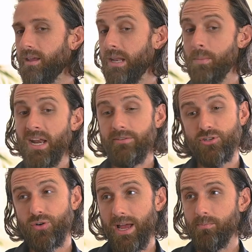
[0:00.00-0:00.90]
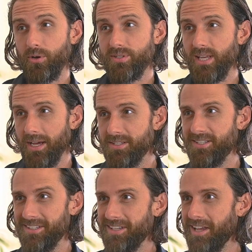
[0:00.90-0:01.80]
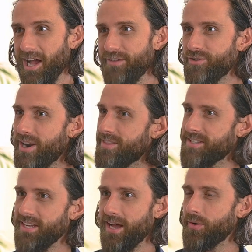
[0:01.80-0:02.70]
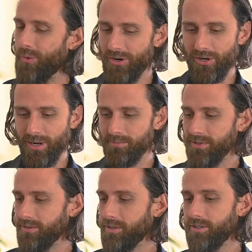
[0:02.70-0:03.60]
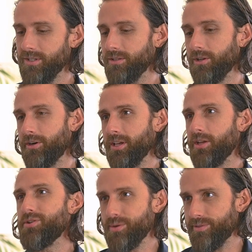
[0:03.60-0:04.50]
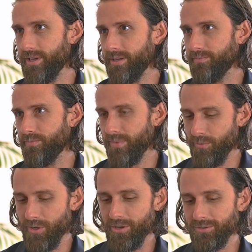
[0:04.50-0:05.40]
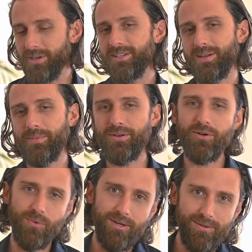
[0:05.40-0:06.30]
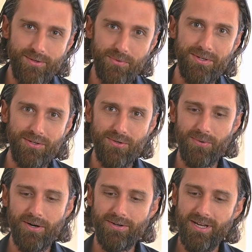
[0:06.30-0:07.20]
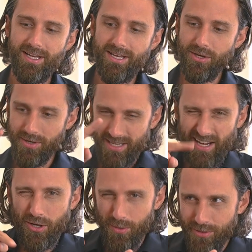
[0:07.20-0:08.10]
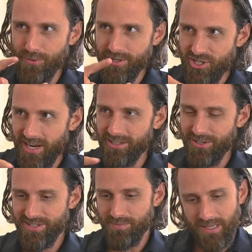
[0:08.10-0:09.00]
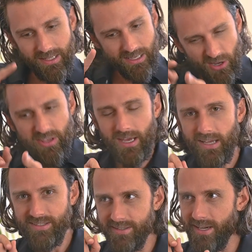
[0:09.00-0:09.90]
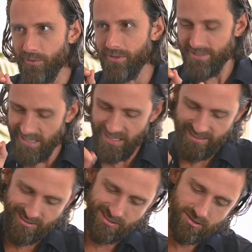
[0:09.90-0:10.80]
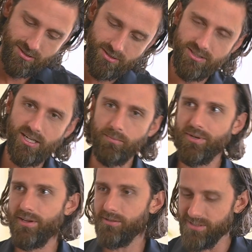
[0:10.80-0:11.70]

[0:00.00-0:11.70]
And I mean, I've tried both sides. I've tried the side where I'm literally learning a new thing. And when you're learning something new, what are you doing? You are going kind of going through the checklist. You're like, oh, yeah, I did that one. God, good job, Pete.